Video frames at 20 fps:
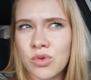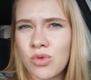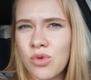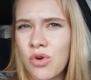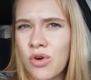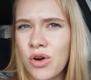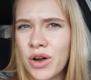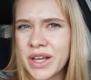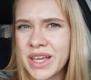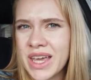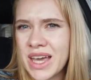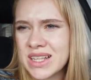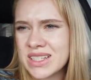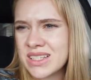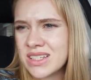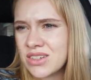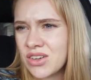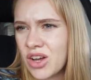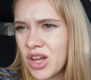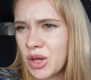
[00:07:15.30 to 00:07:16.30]
or
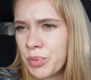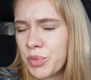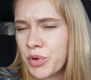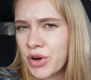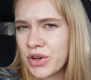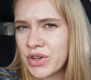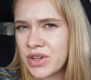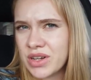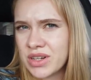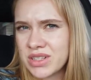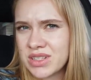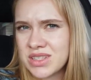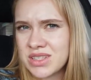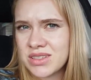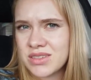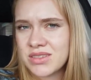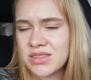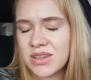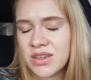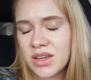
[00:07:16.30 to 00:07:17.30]
gas and oil
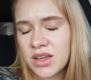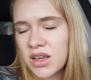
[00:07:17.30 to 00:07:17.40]
products